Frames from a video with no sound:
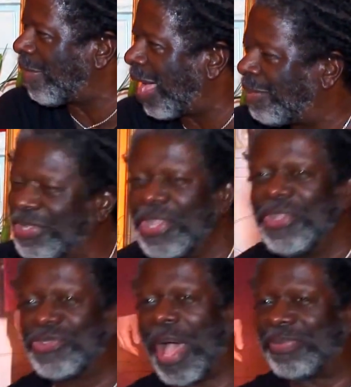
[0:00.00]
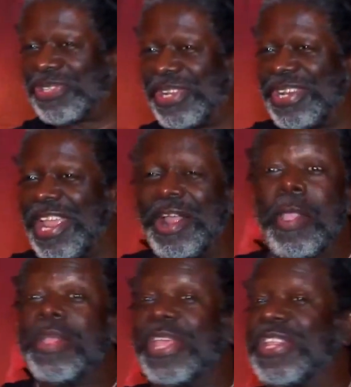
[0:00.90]
Baba. So I'm sitting there,
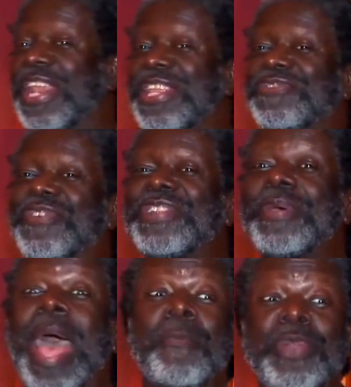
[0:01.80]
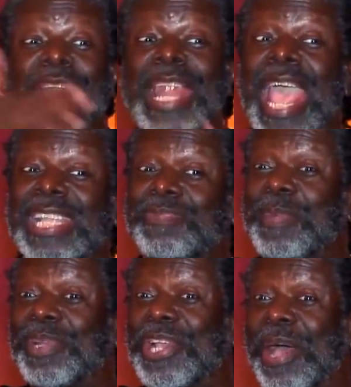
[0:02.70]
and these friends, I'm one of the last
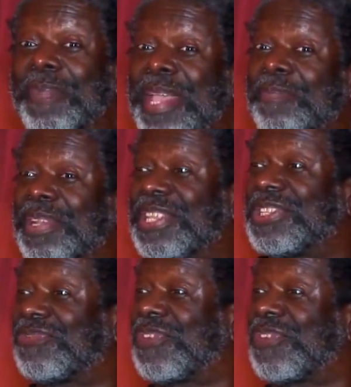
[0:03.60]
people to come in, but these